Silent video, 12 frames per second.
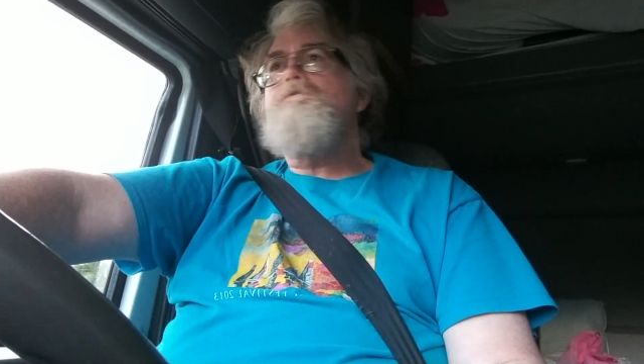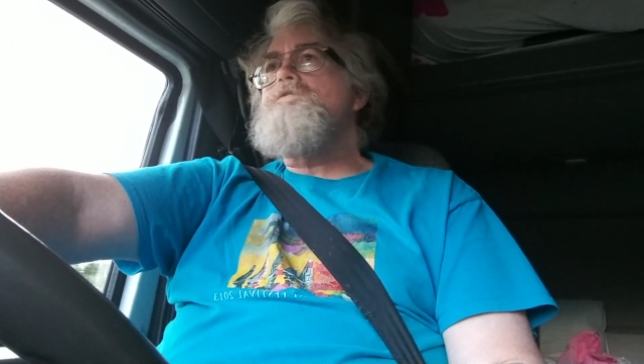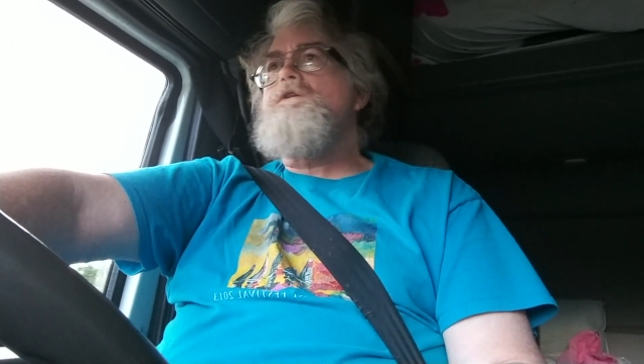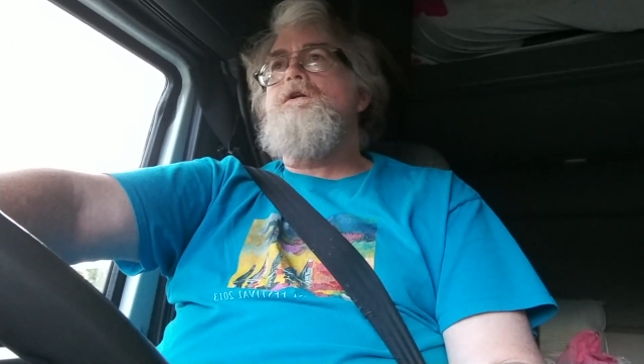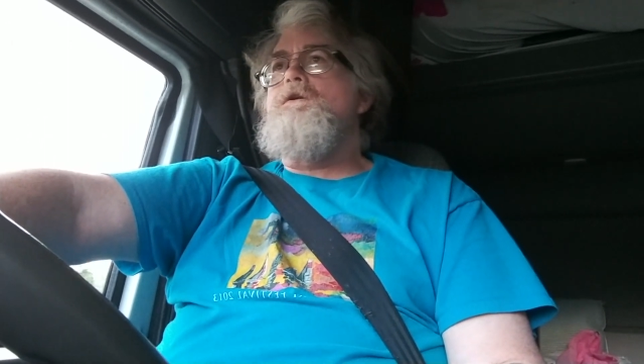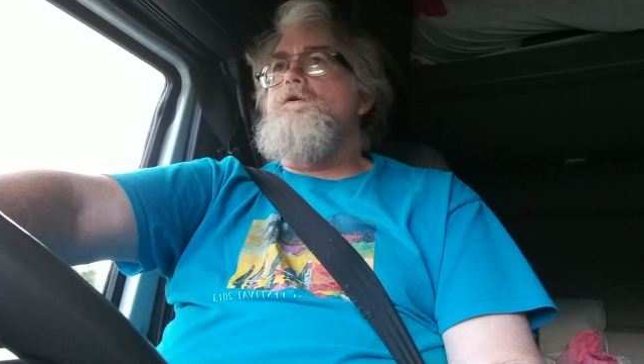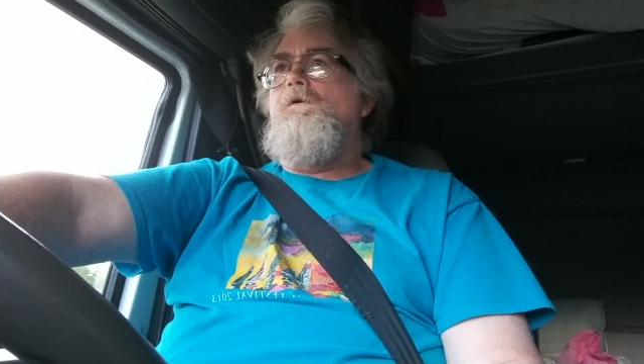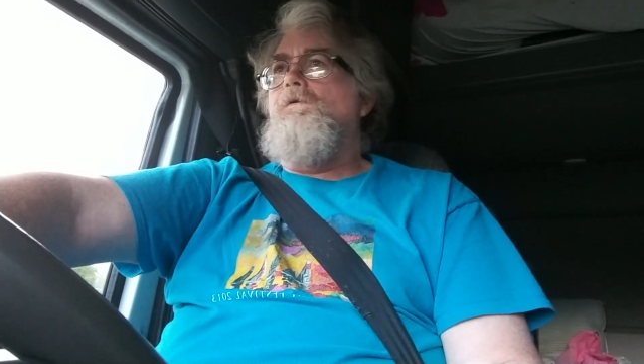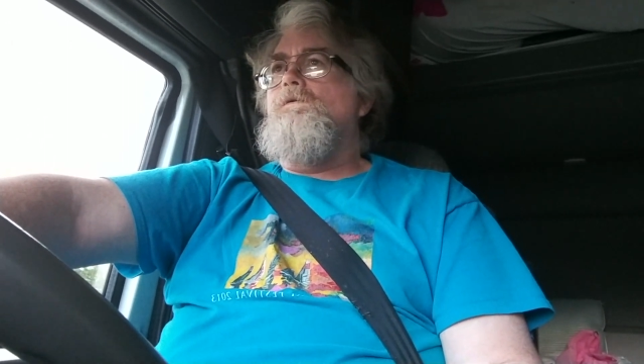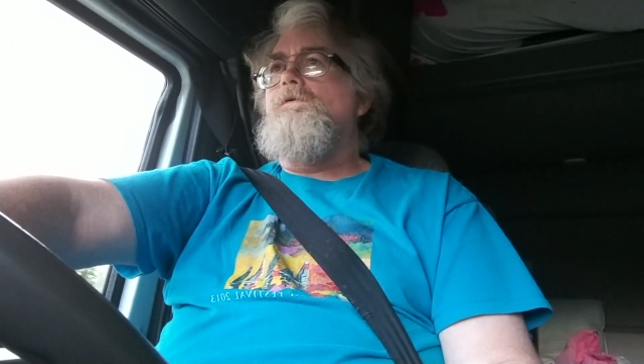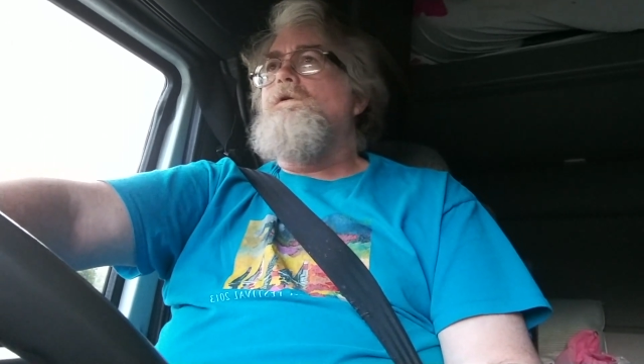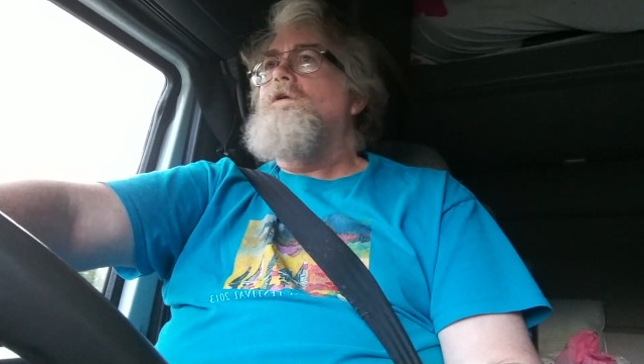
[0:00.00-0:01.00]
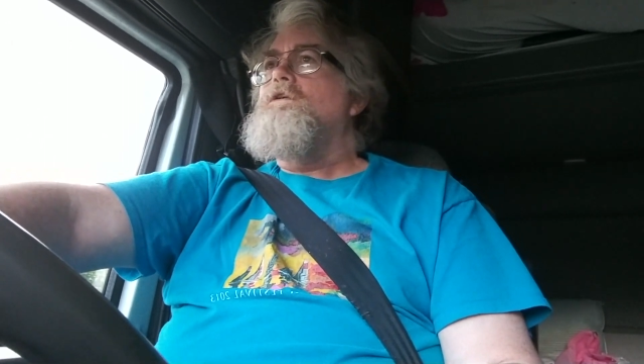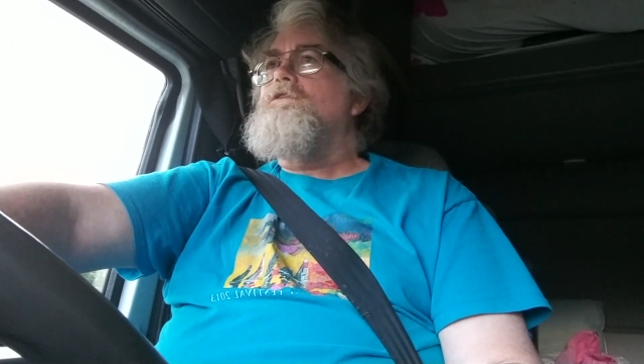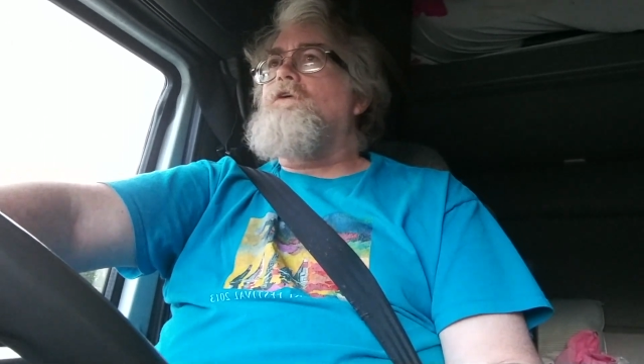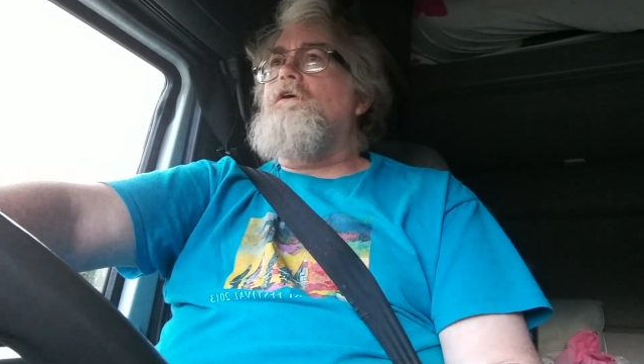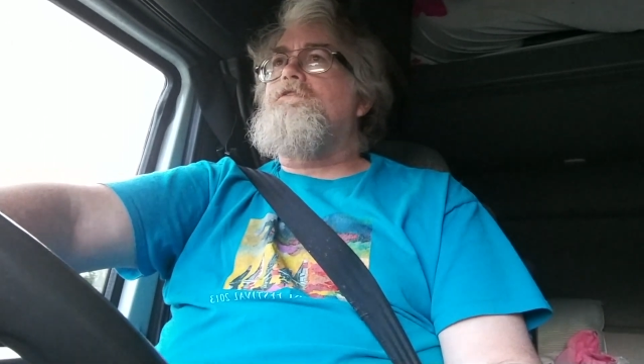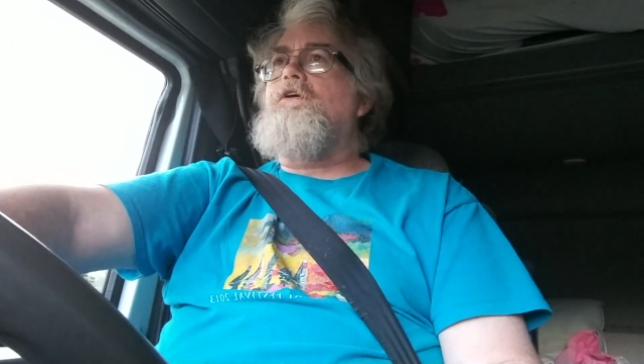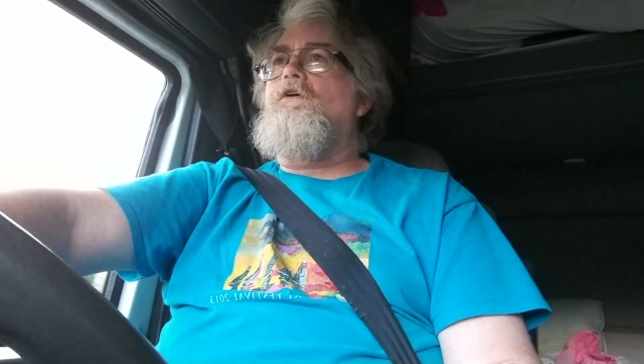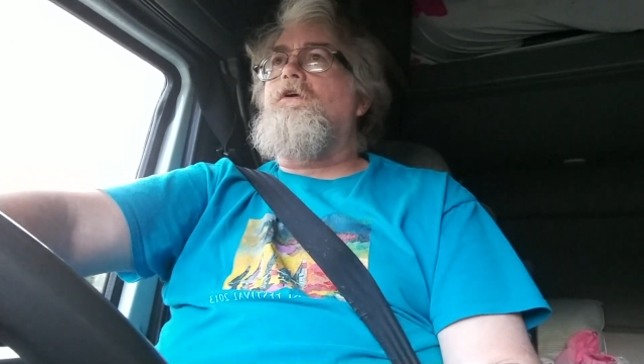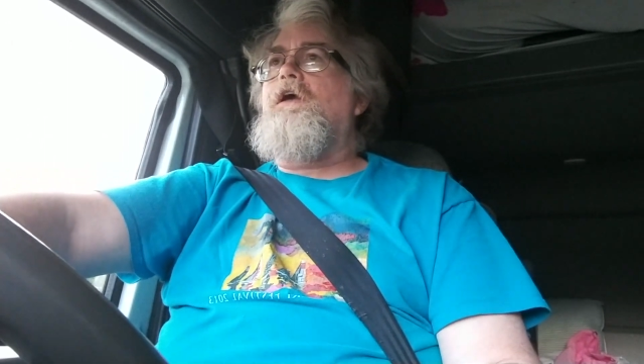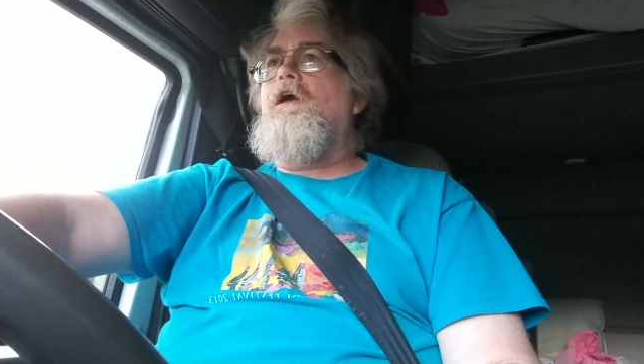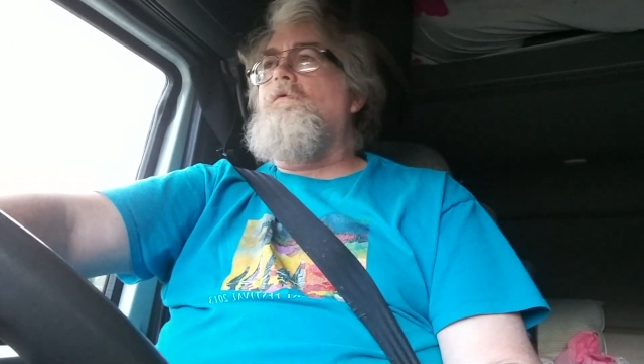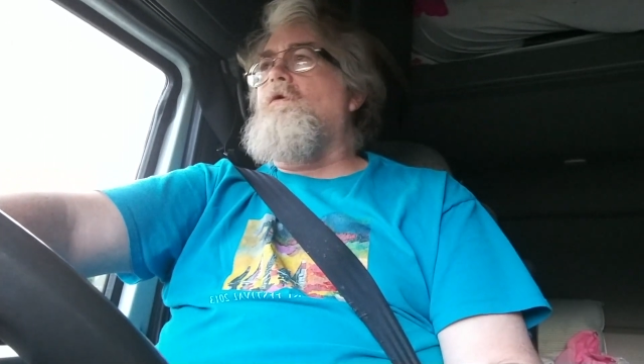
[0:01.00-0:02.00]
no. So I said,
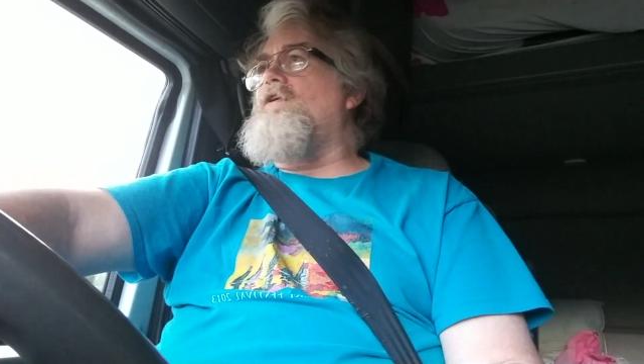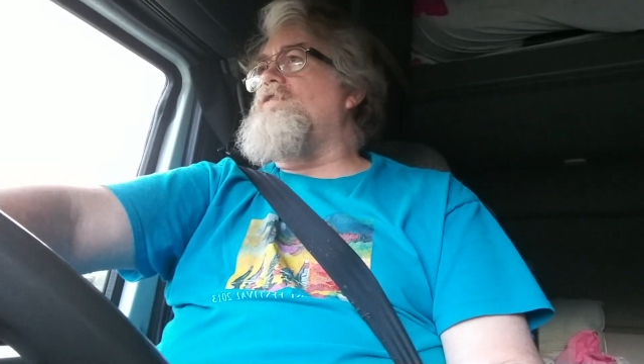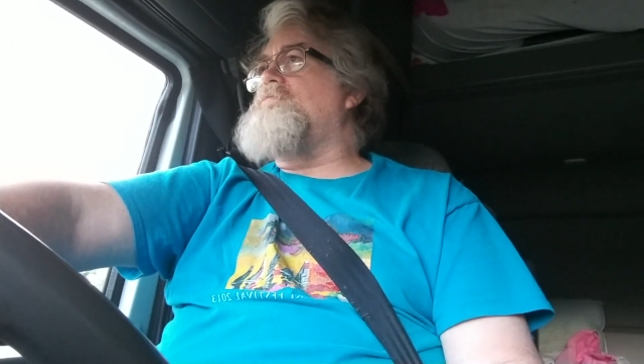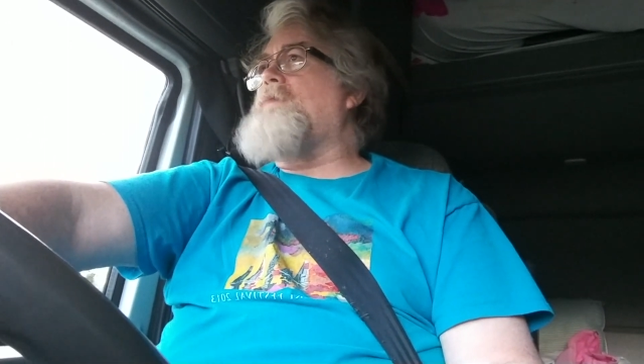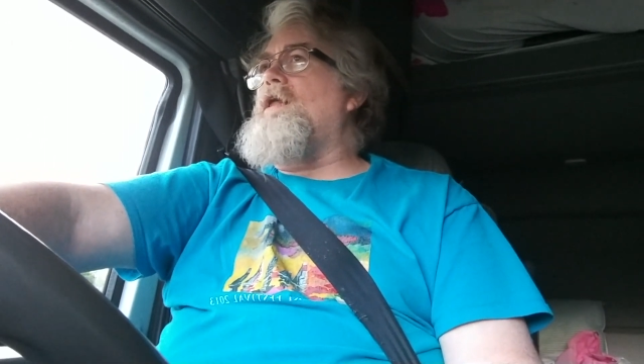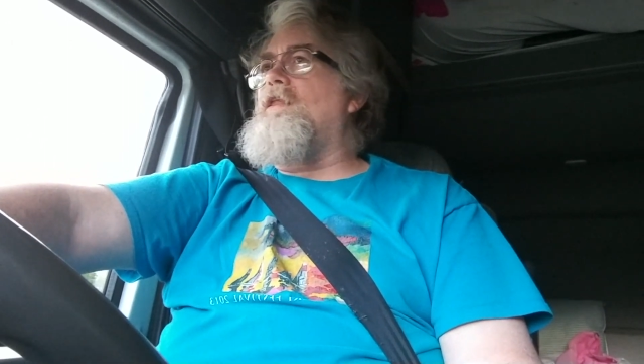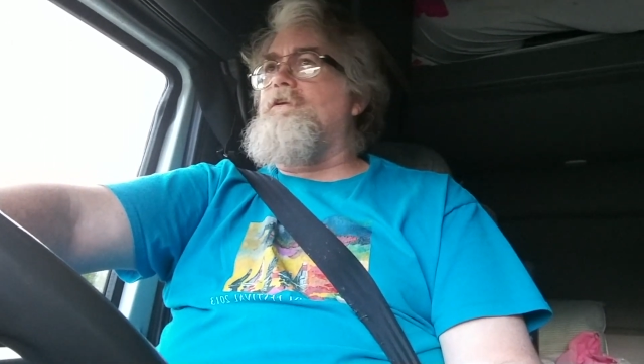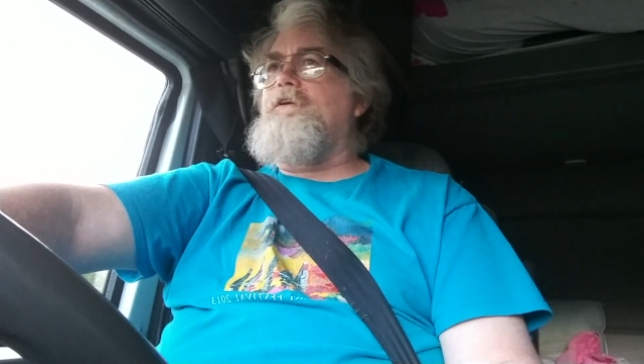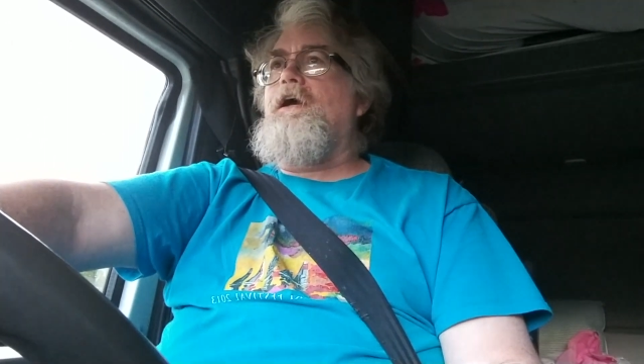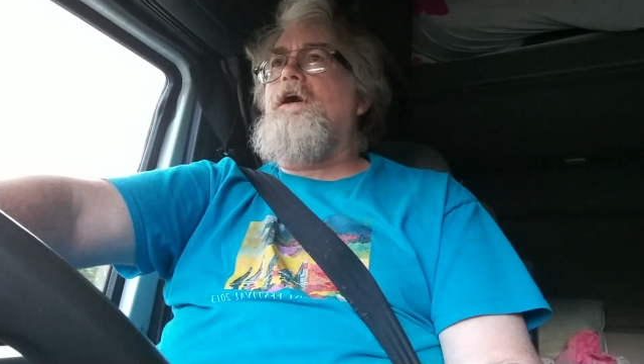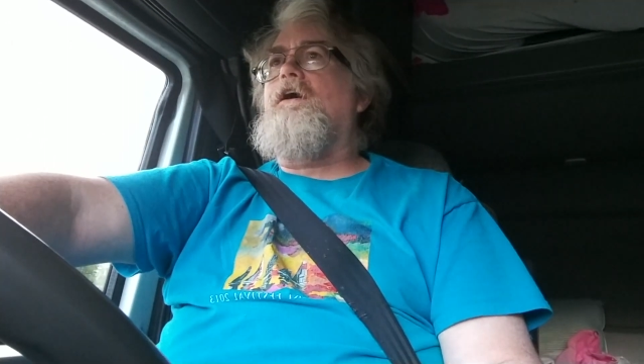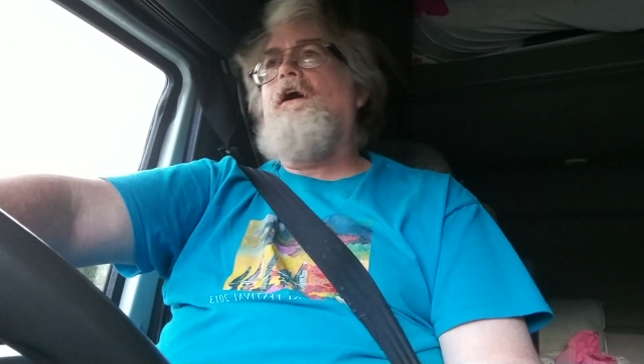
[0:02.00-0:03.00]
okay, where's the pallet jack?